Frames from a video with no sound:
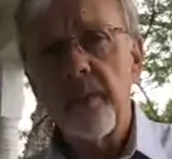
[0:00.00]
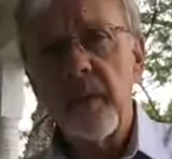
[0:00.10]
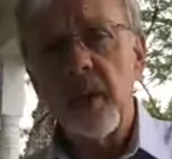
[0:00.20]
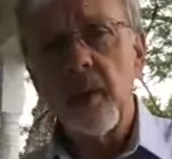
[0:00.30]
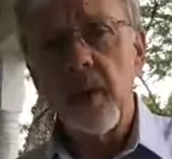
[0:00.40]

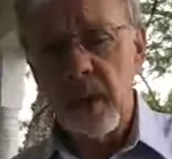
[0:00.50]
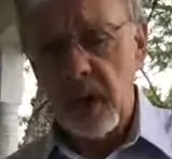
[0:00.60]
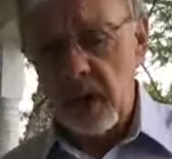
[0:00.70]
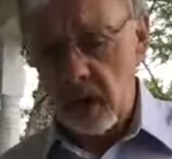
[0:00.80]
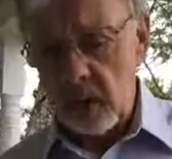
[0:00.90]
And one
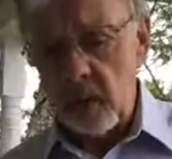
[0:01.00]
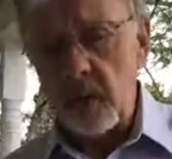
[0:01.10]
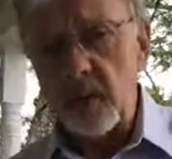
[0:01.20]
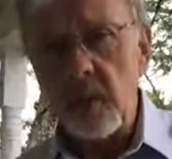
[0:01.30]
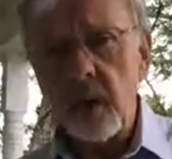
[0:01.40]
day the
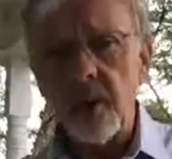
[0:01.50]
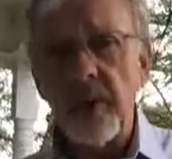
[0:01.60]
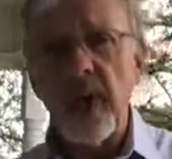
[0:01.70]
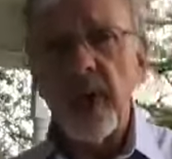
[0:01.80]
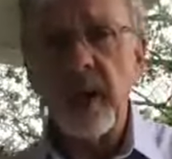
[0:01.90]
Lord will come
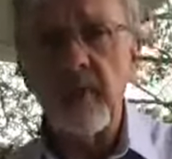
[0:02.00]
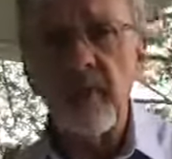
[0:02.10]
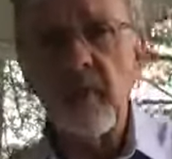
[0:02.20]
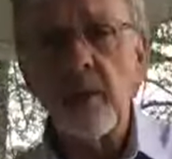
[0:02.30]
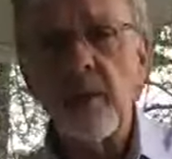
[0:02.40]
back and
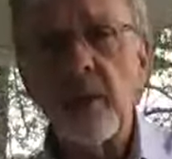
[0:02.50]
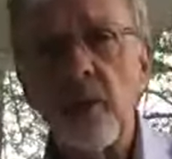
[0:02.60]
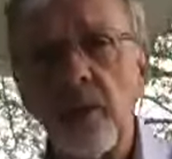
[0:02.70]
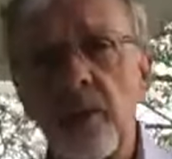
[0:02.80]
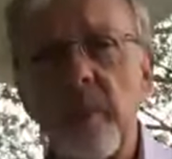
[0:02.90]
we'll
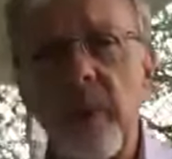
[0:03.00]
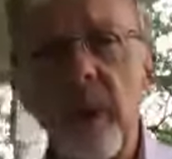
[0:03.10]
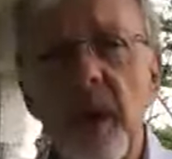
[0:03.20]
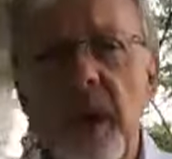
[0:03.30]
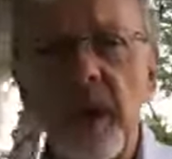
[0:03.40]
move from
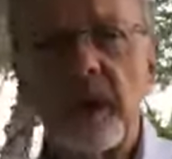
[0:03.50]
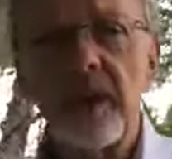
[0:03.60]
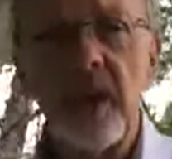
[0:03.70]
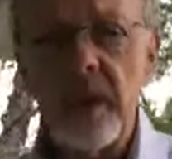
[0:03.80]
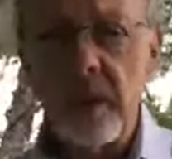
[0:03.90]
paradise
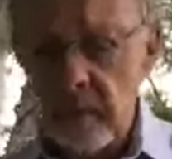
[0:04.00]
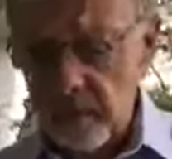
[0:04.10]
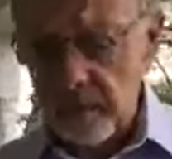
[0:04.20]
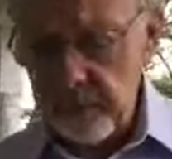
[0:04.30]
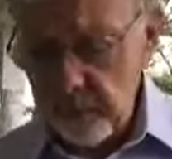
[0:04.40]
to heaven.
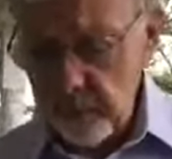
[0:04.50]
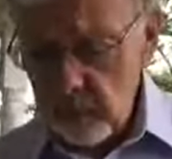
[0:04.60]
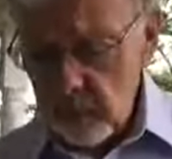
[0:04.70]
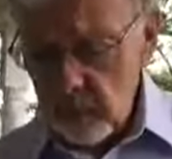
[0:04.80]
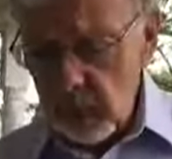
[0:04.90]

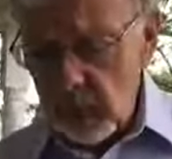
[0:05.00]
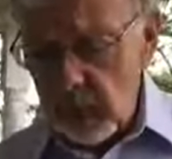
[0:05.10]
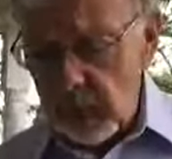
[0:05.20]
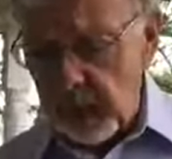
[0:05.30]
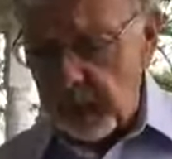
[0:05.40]

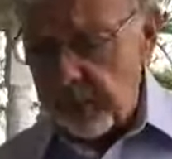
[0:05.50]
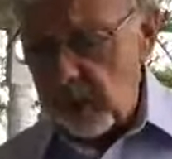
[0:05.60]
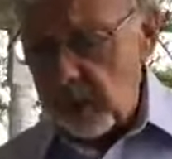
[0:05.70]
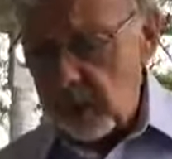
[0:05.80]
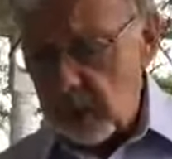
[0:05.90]
And I'm
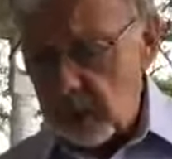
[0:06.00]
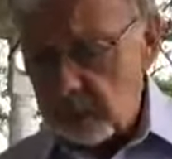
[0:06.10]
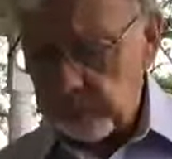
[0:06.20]
thinking